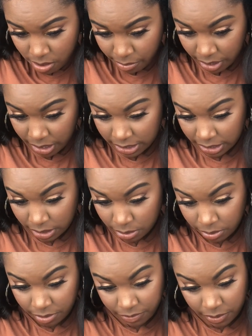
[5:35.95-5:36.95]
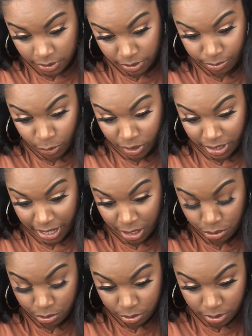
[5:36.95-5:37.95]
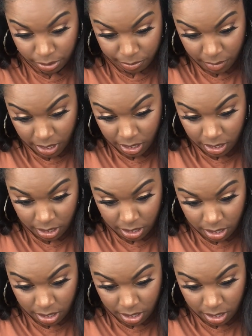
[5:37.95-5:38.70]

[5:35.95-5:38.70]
because that's what feels more natural to me.